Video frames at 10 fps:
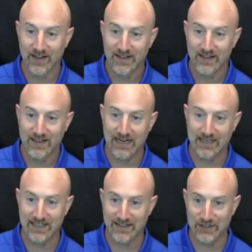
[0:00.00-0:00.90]

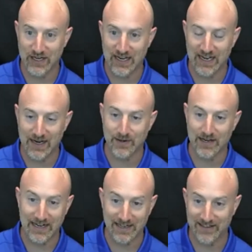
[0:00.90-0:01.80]
not getting the job or
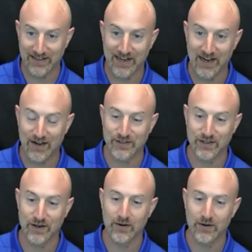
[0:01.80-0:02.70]
not getting to college and
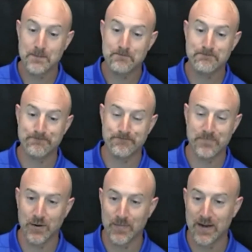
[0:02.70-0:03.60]
go,
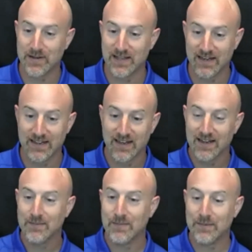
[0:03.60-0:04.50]
maybe
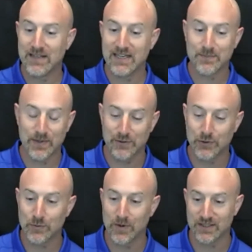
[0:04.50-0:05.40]
they spent
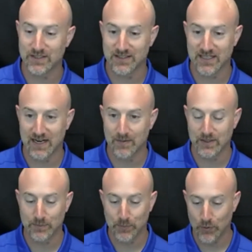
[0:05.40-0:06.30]
too much time in
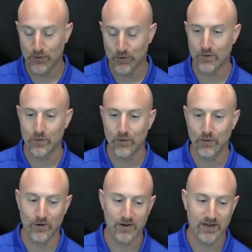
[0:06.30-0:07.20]
sport,
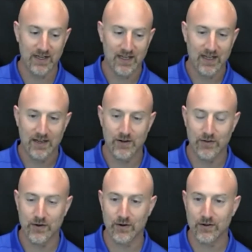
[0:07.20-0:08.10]
or
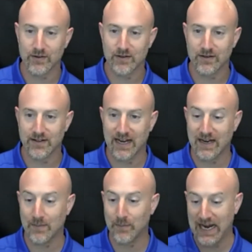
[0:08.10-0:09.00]
they
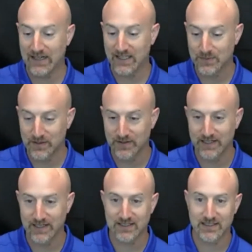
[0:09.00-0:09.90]
had a bad
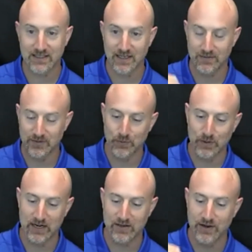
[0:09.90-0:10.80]
experience. Like, do
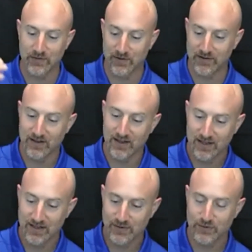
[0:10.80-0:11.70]
you ever
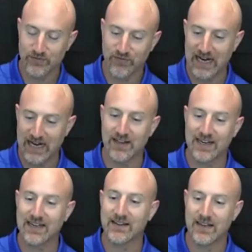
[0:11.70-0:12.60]
find
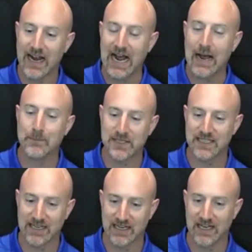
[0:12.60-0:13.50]
the
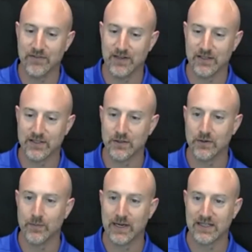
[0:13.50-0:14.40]
opposite kind of evidence
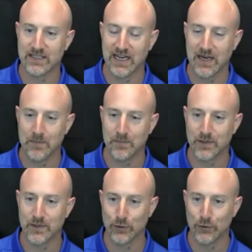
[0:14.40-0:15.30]
too and make the same
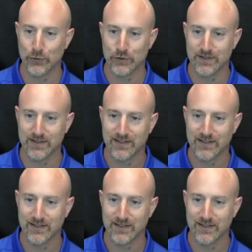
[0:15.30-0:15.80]
conclusion?